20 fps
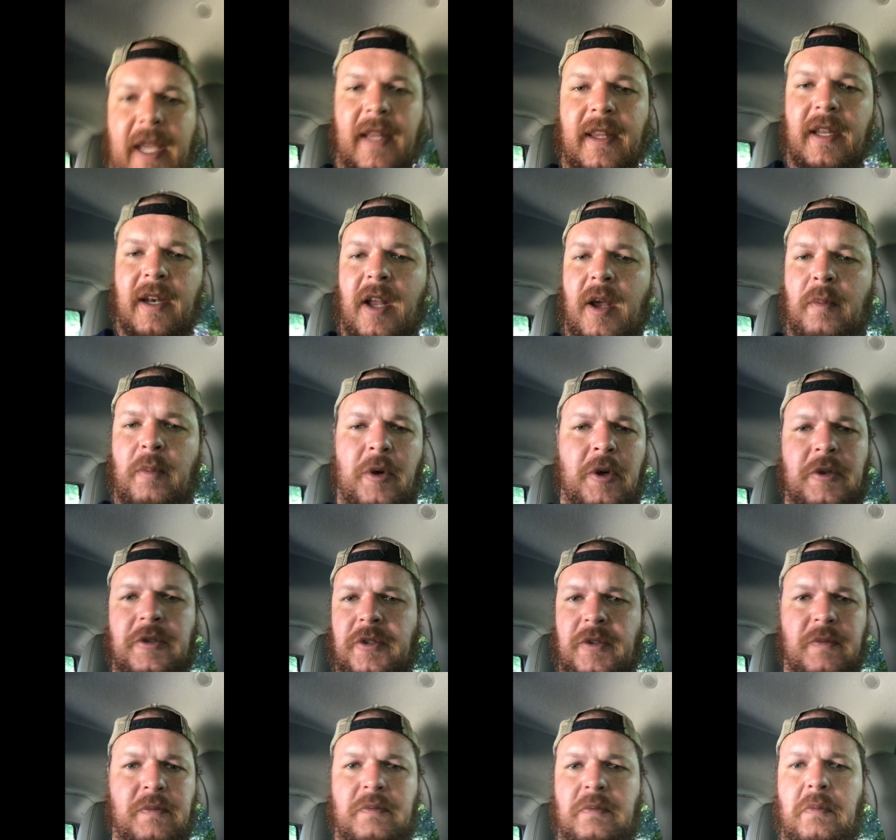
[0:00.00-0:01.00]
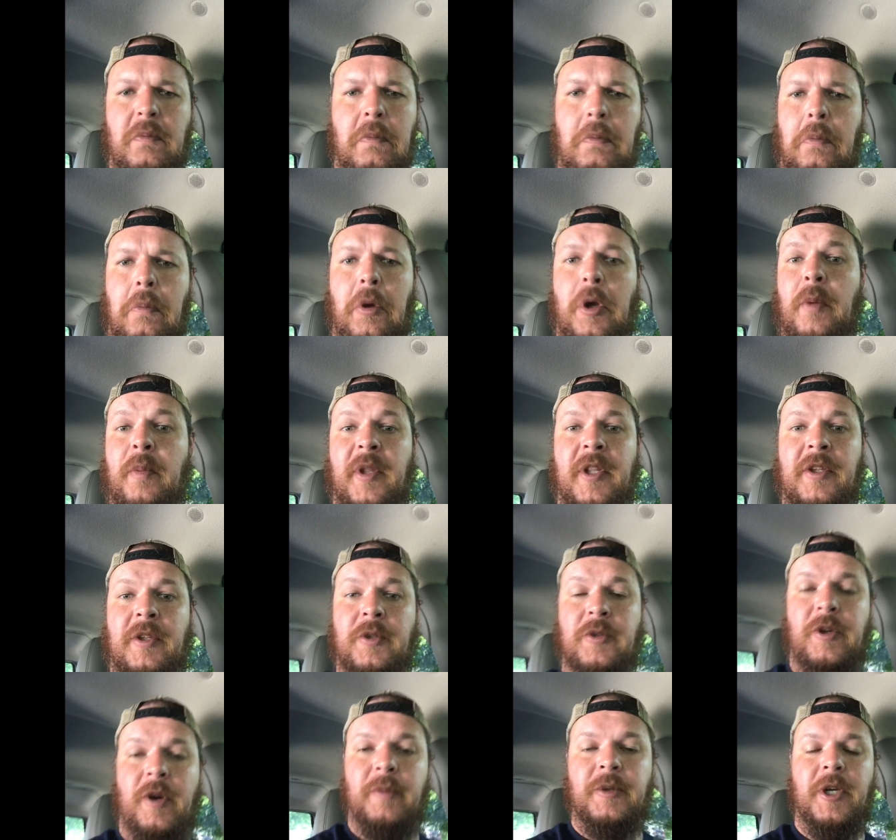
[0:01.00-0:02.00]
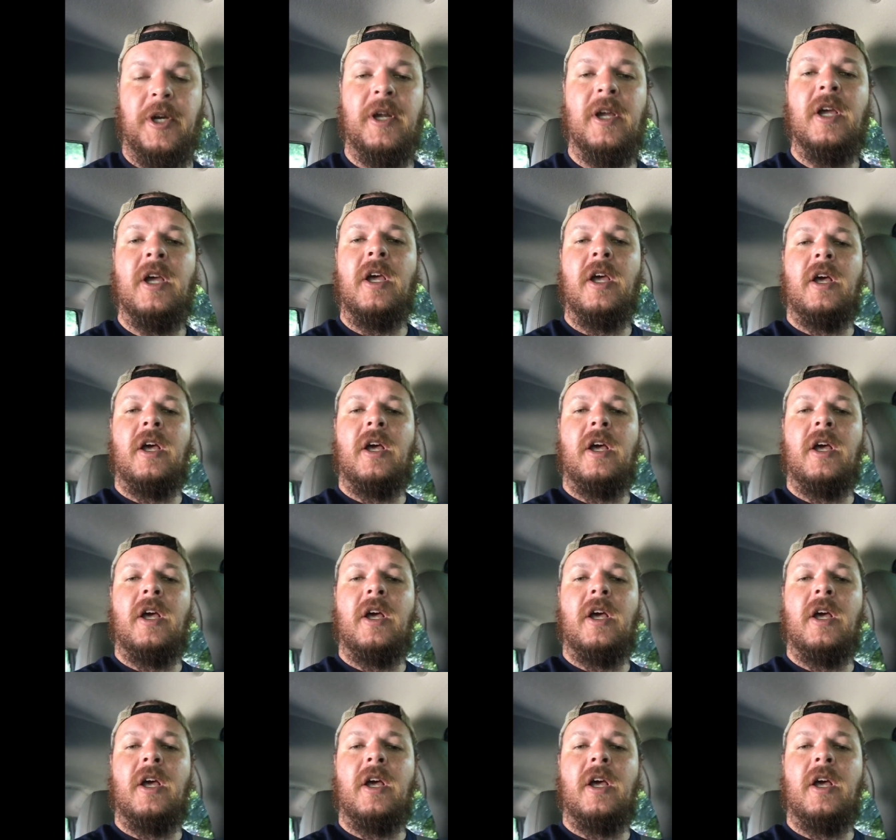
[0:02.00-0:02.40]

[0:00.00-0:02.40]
get the numbers and put them in the description.